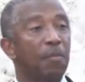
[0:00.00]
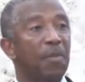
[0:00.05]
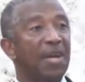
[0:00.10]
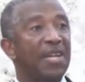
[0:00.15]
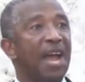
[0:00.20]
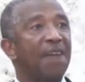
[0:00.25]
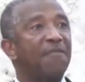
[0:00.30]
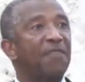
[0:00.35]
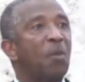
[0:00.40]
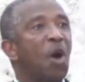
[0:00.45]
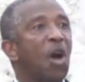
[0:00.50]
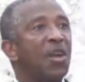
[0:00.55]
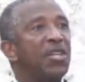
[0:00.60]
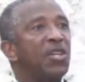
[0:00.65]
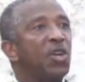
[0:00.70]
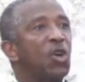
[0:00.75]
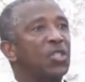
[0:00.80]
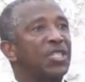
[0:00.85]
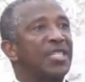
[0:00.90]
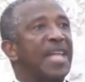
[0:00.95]
but
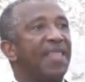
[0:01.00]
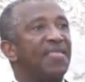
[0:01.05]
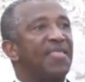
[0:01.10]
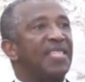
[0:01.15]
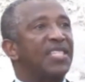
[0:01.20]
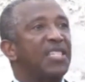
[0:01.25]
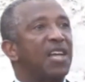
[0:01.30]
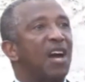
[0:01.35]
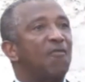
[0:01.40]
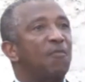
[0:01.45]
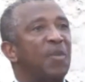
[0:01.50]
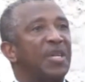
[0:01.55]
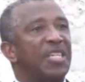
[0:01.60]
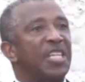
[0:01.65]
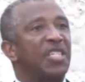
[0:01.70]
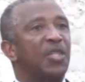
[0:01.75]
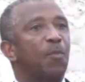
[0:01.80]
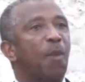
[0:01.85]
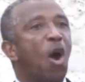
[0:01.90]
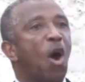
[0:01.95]
everybody knows that this
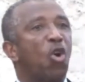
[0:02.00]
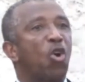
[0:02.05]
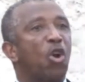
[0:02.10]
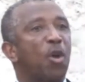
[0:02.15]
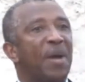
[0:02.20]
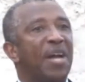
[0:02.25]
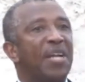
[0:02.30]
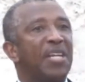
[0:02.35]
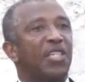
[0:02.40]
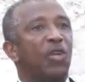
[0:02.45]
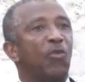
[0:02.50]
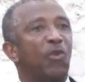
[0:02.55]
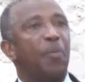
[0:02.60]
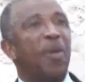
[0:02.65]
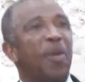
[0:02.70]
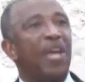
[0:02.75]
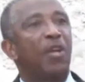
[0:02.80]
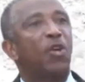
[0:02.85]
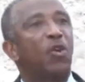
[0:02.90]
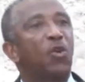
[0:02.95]
government is borrowing money to
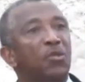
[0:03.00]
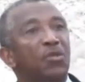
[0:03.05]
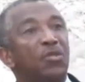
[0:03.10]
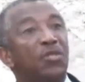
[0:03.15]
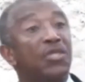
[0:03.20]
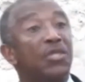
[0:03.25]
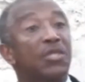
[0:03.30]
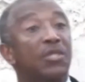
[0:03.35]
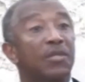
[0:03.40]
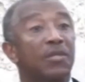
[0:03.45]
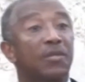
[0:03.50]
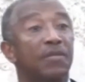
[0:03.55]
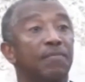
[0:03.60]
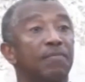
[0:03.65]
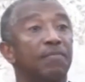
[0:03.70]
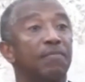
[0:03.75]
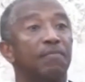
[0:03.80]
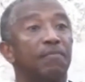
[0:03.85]
repay loans.